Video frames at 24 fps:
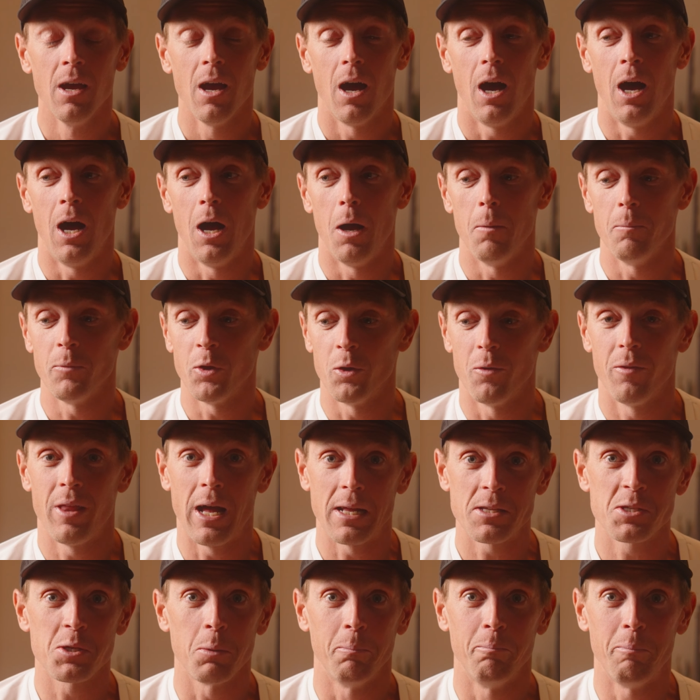um, you know,
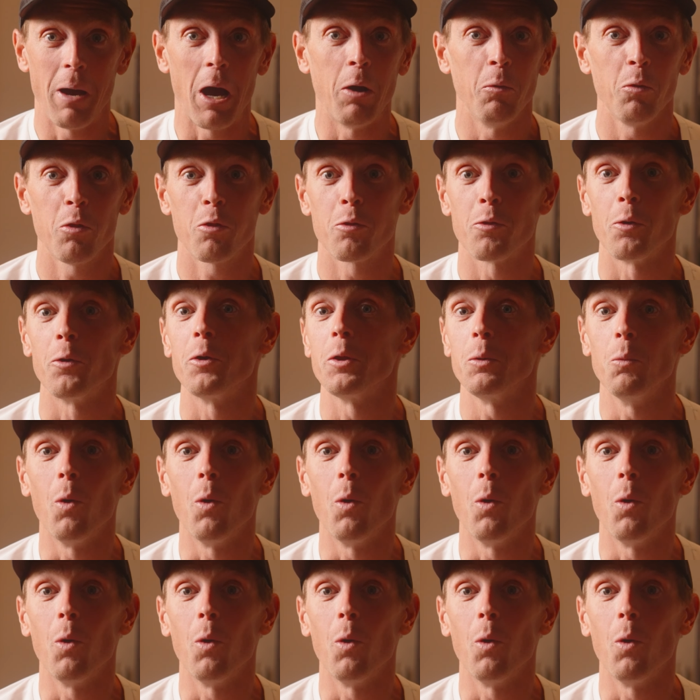that's about 30